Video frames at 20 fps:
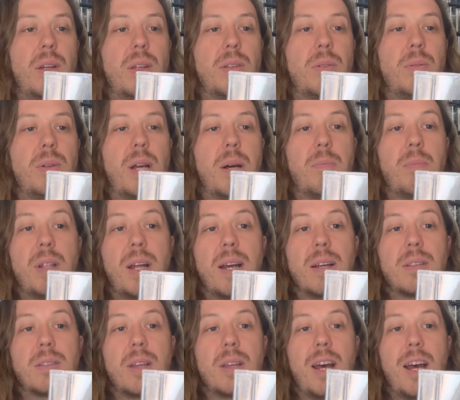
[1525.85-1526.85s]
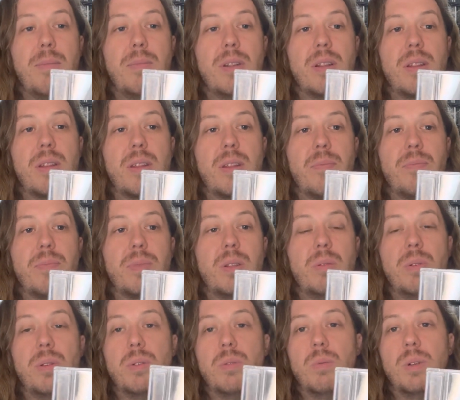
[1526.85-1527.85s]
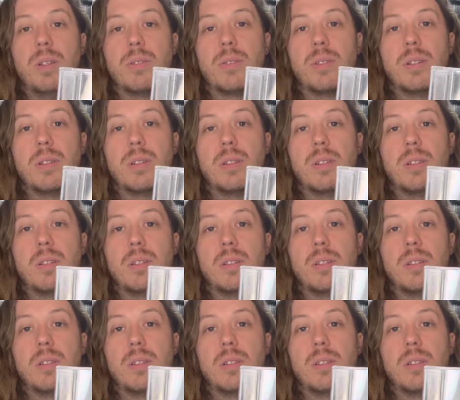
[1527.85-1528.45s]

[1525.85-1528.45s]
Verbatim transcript: So we got Black Sabbath doing The Wizard.